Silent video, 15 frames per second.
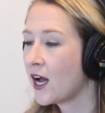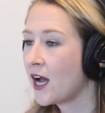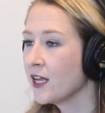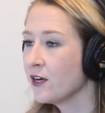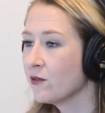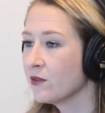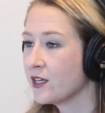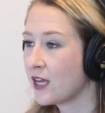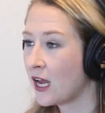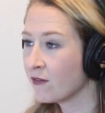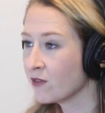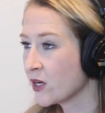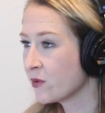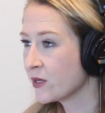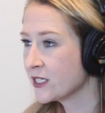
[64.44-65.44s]
I don't think
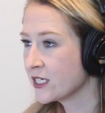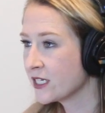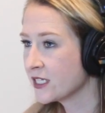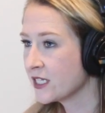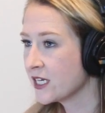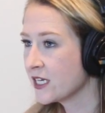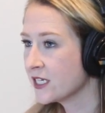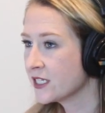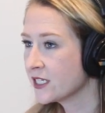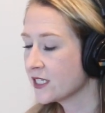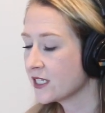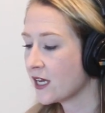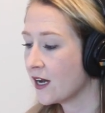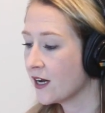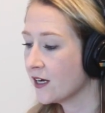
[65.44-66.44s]
everyone does
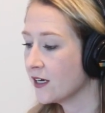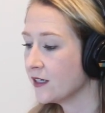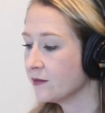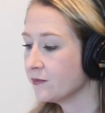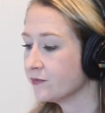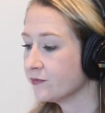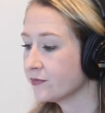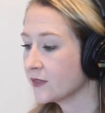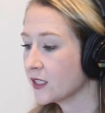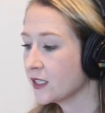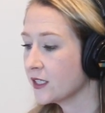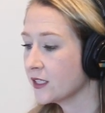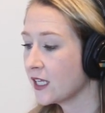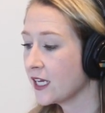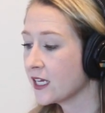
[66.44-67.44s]
this.
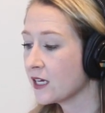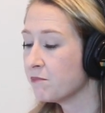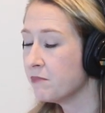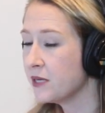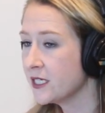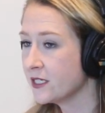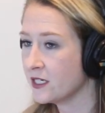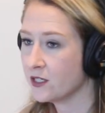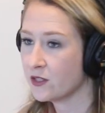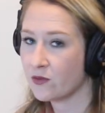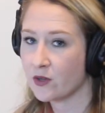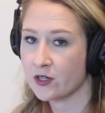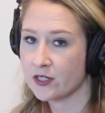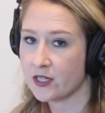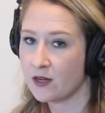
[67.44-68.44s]
Like in business,
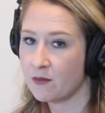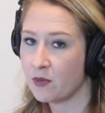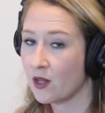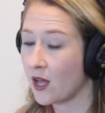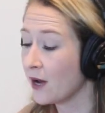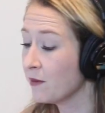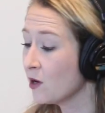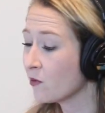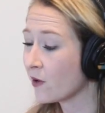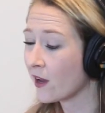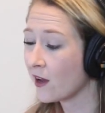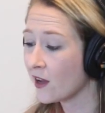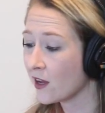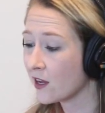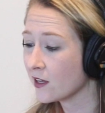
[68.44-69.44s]
for example, I'm
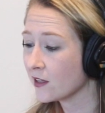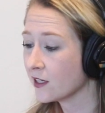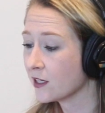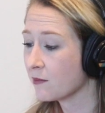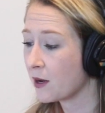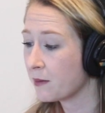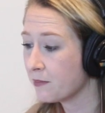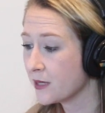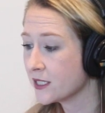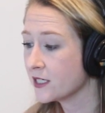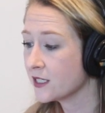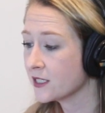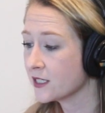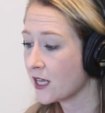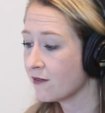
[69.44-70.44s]
okay, like in my
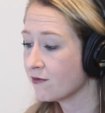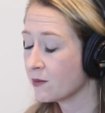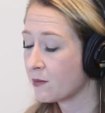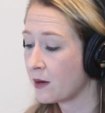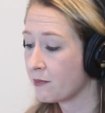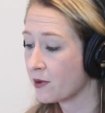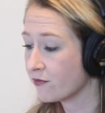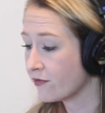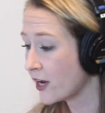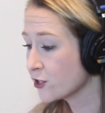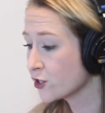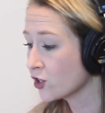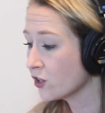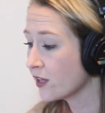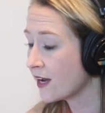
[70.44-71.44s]
business life, in my
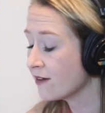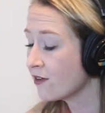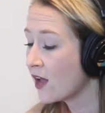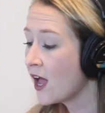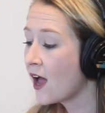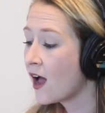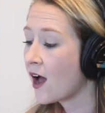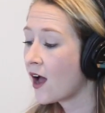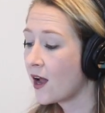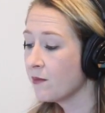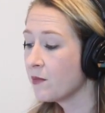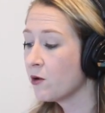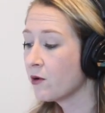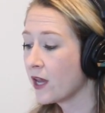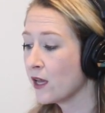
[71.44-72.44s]
professional life,
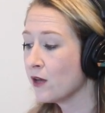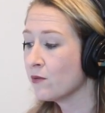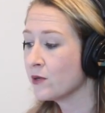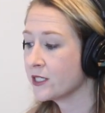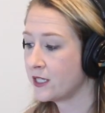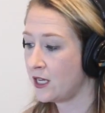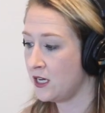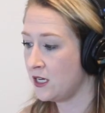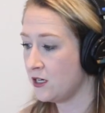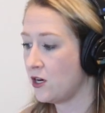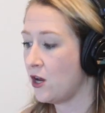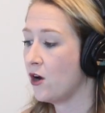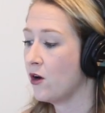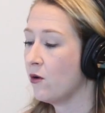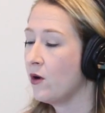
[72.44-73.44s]
I'm okay with saying
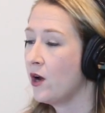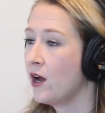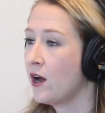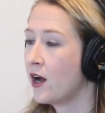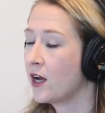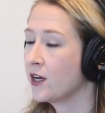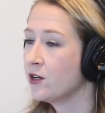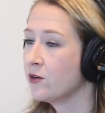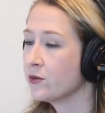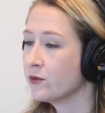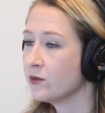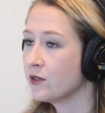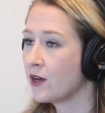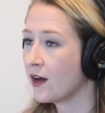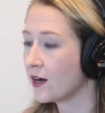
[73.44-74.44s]
no. I know
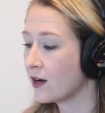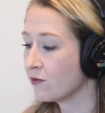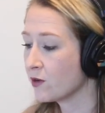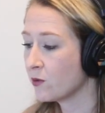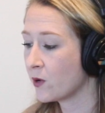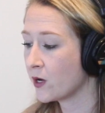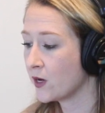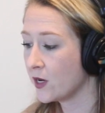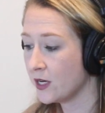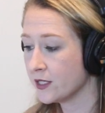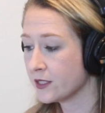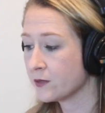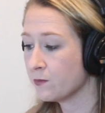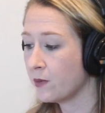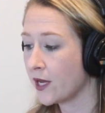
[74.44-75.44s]
not everyone
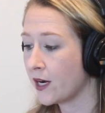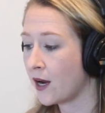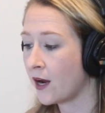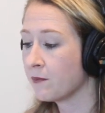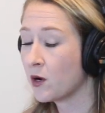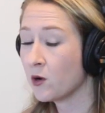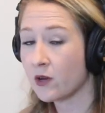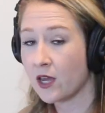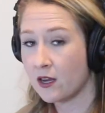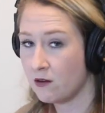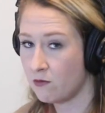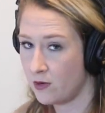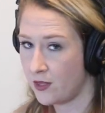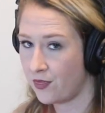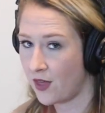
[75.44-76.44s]
is, but I'm
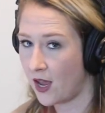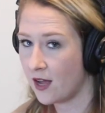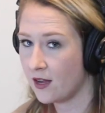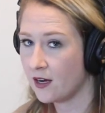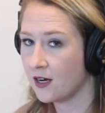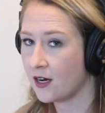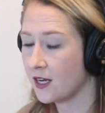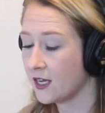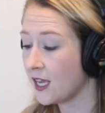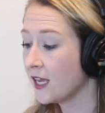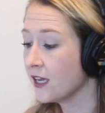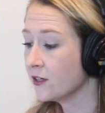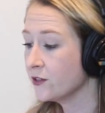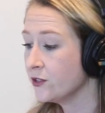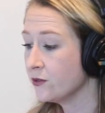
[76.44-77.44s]
okay with that, and I
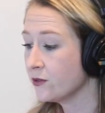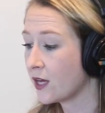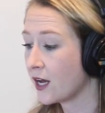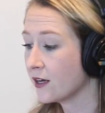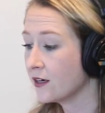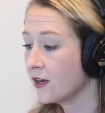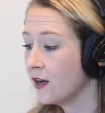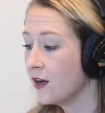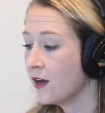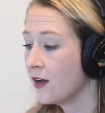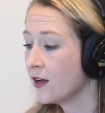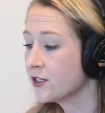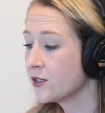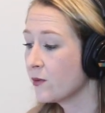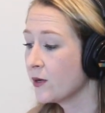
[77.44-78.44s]
can do that.
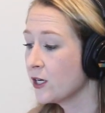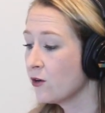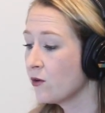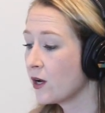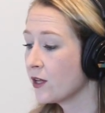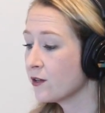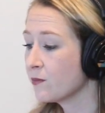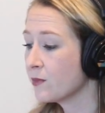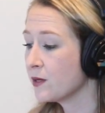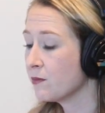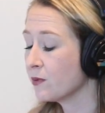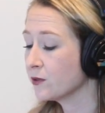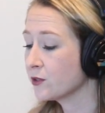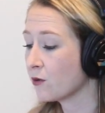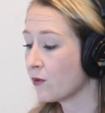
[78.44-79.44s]
So I know other
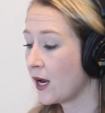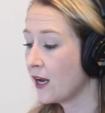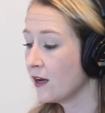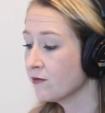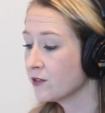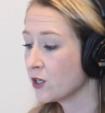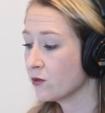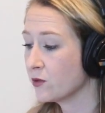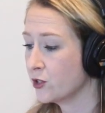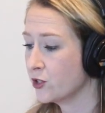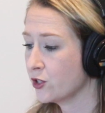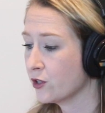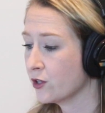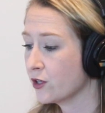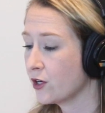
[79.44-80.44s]
people don't have to always
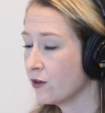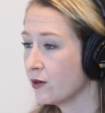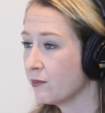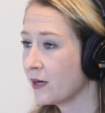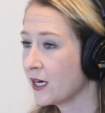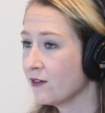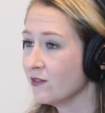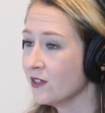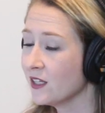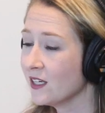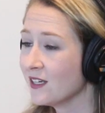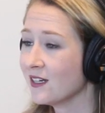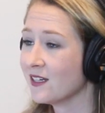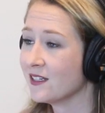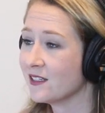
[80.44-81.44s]
sugarcoat it, but I feel
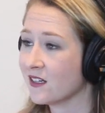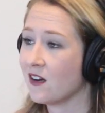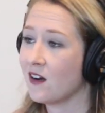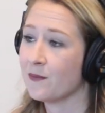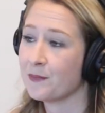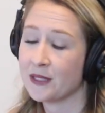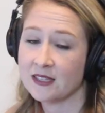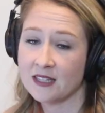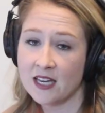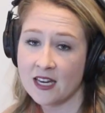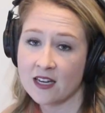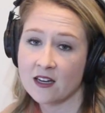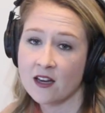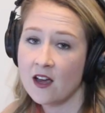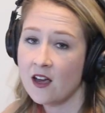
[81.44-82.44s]
like it is a common
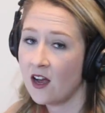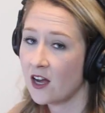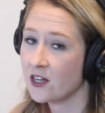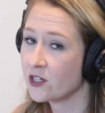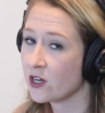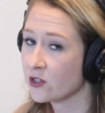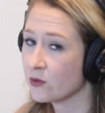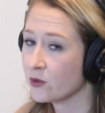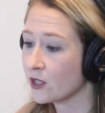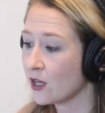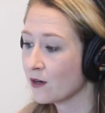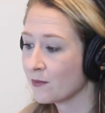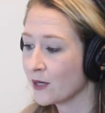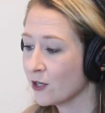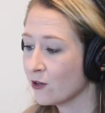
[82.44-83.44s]
thing. I talked to a
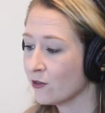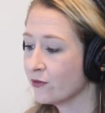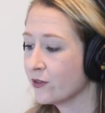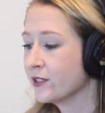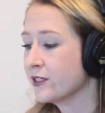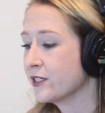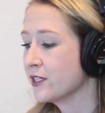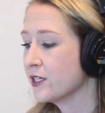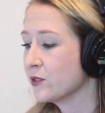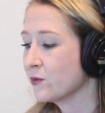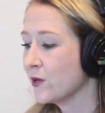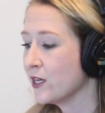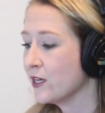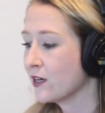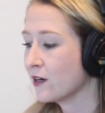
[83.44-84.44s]
lot of my girlfriends
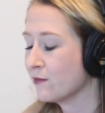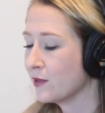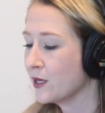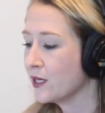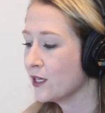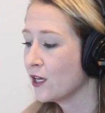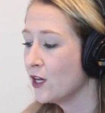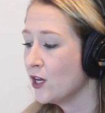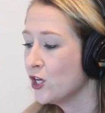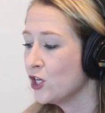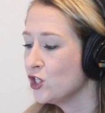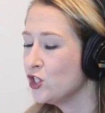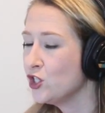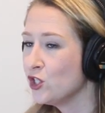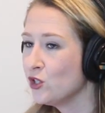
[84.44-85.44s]
this week, and I'm like,
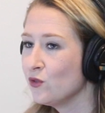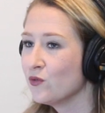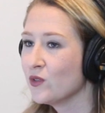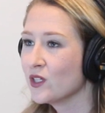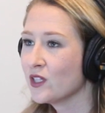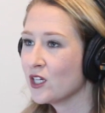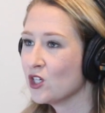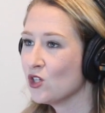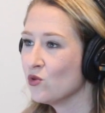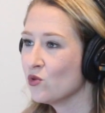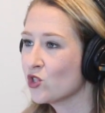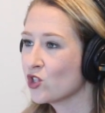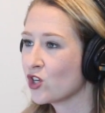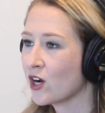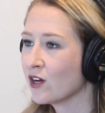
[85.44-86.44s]
do you feel like you
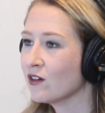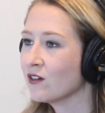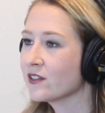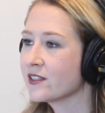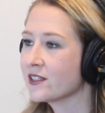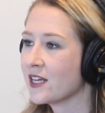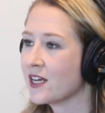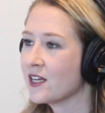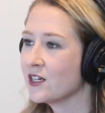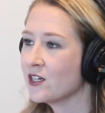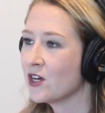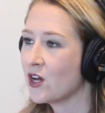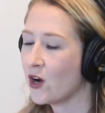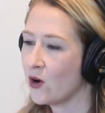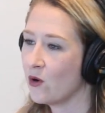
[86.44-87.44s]
struggle
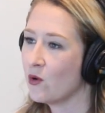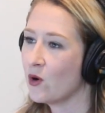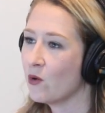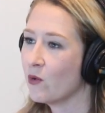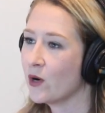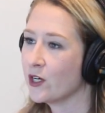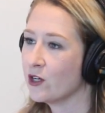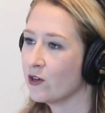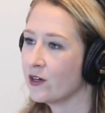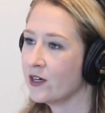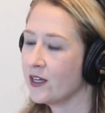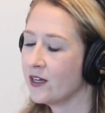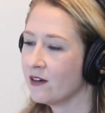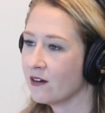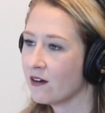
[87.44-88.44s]
saying no when you're
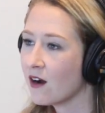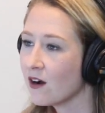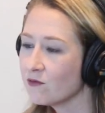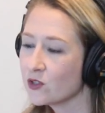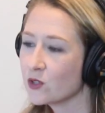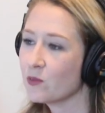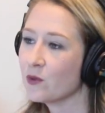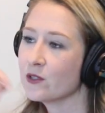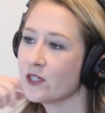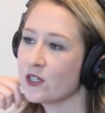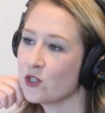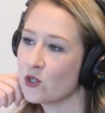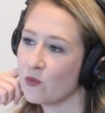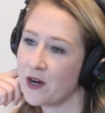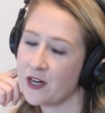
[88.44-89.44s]
in an uncomfortable
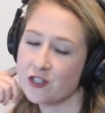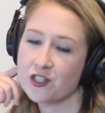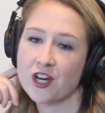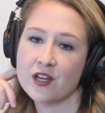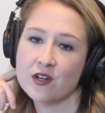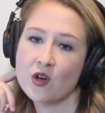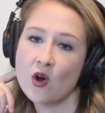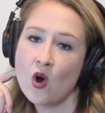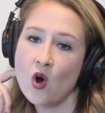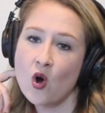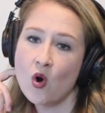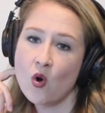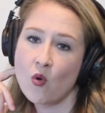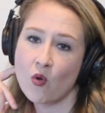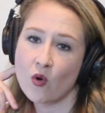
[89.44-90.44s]
situation
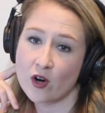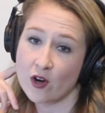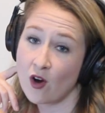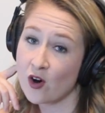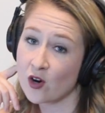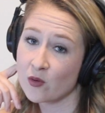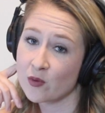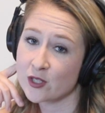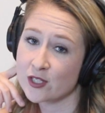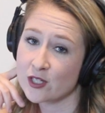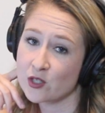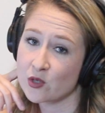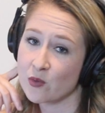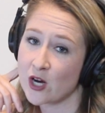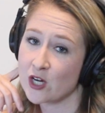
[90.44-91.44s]
or an awkward
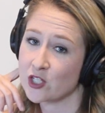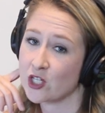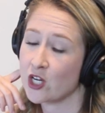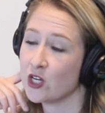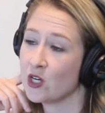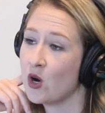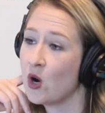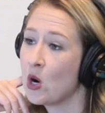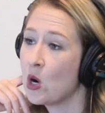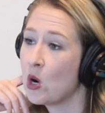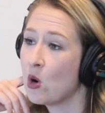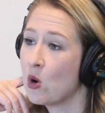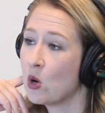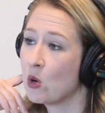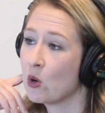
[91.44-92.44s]
situation
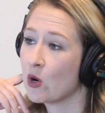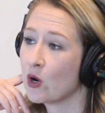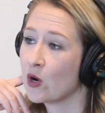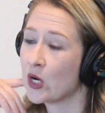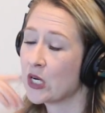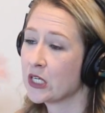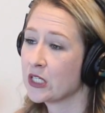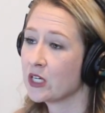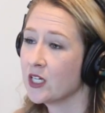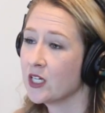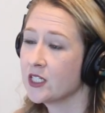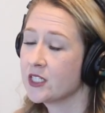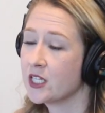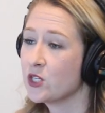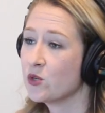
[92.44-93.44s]
or
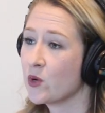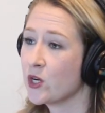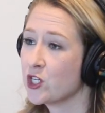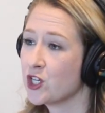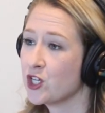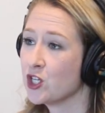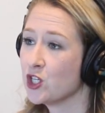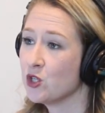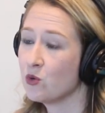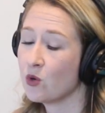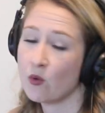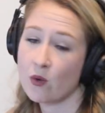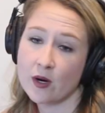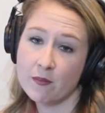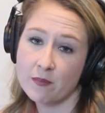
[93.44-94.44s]
a situation you
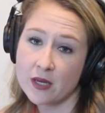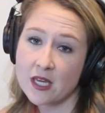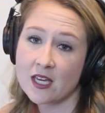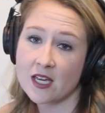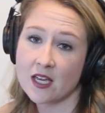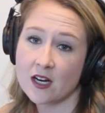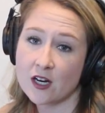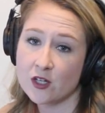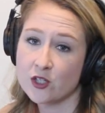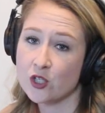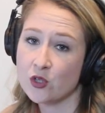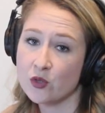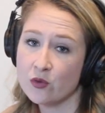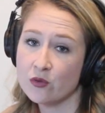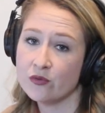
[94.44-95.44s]
don't want to be in? Do
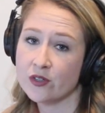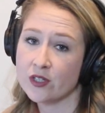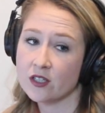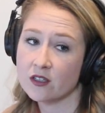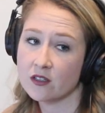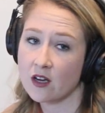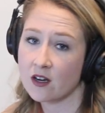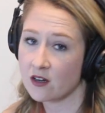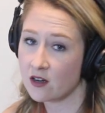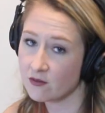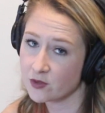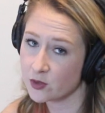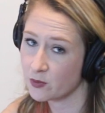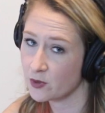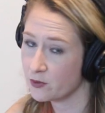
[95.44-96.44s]
you feel
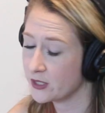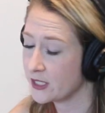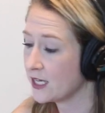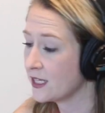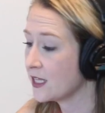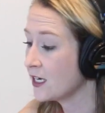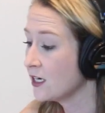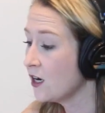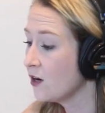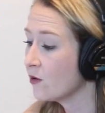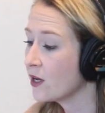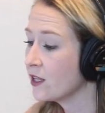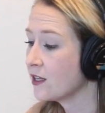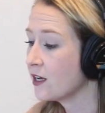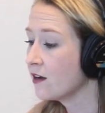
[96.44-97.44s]
uncomfortable with saying that
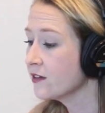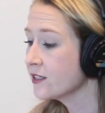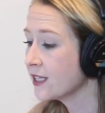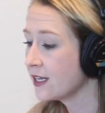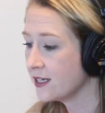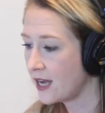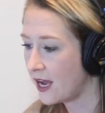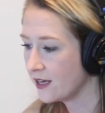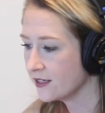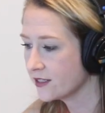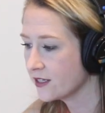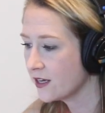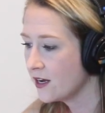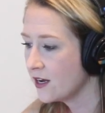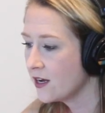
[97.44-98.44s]
no? And they all said
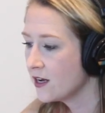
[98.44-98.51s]
yes.